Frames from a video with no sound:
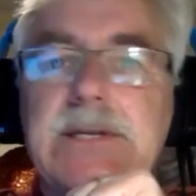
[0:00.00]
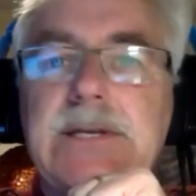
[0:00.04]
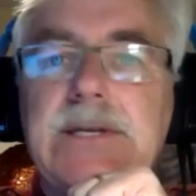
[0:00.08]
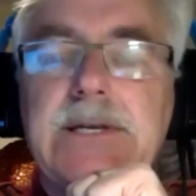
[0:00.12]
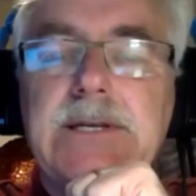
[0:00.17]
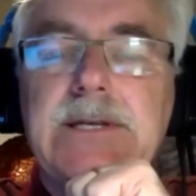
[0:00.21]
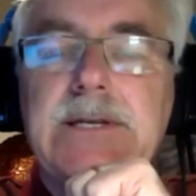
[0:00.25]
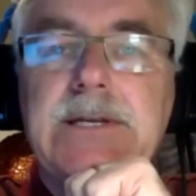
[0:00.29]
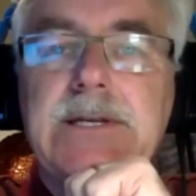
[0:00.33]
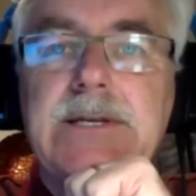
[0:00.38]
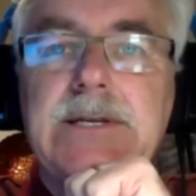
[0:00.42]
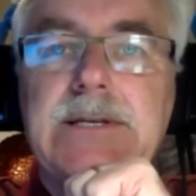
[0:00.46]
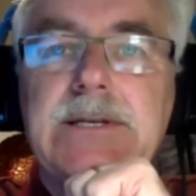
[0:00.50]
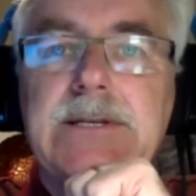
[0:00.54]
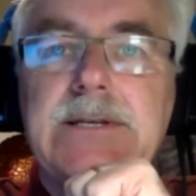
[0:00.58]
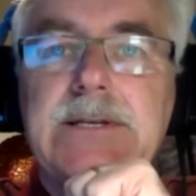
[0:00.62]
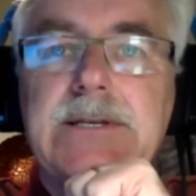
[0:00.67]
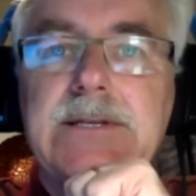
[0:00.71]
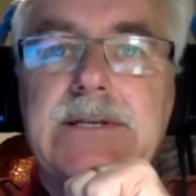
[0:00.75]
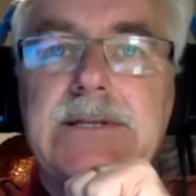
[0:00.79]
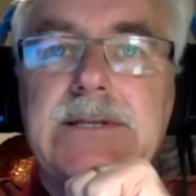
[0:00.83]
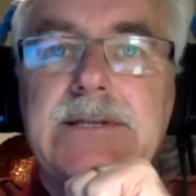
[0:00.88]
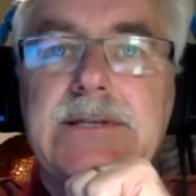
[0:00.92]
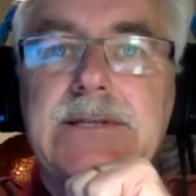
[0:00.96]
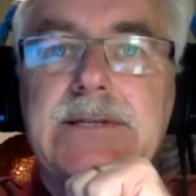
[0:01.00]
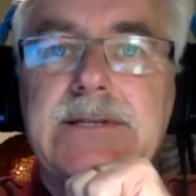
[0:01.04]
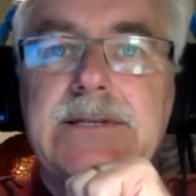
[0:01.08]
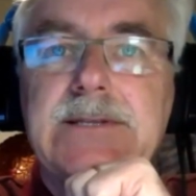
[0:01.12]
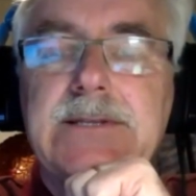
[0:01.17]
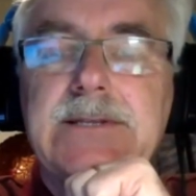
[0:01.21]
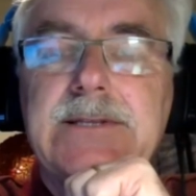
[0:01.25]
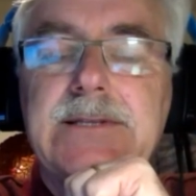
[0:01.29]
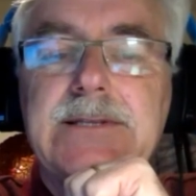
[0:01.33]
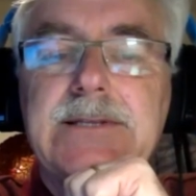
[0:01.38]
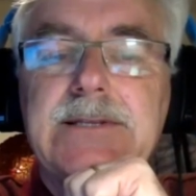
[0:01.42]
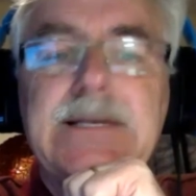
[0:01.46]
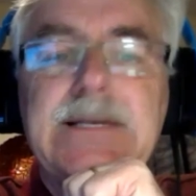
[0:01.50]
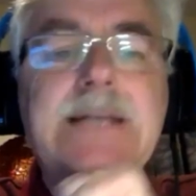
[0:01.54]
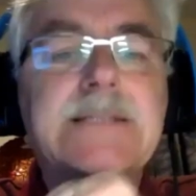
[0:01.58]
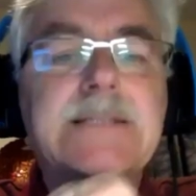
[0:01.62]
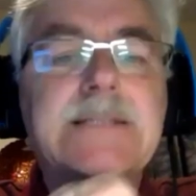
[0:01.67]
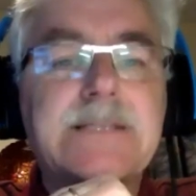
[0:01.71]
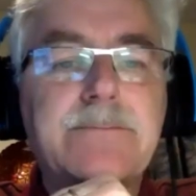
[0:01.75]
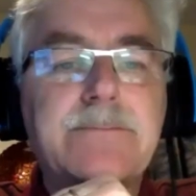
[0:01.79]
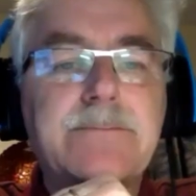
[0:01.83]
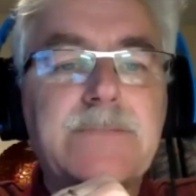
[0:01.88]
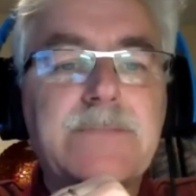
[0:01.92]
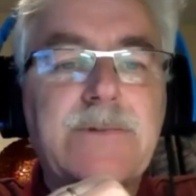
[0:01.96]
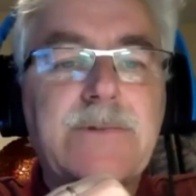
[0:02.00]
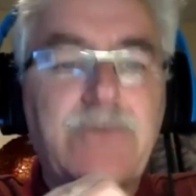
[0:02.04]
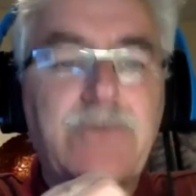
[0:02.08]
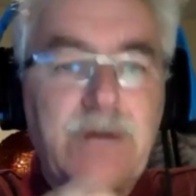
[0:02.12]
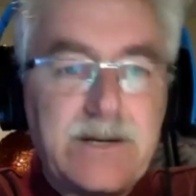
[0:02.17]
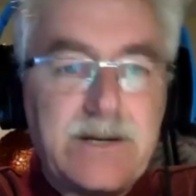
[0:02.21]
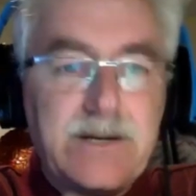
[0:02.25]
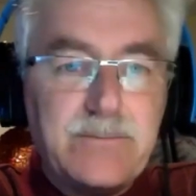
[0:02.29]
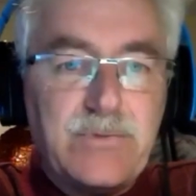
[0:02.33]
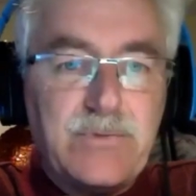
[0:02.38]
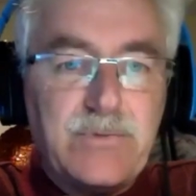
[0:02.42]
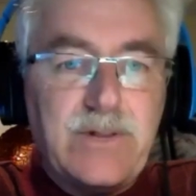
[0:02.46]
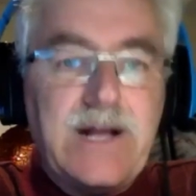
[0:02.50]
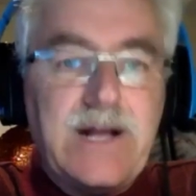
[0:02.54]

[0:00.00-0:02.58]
And I thought, that's incredible.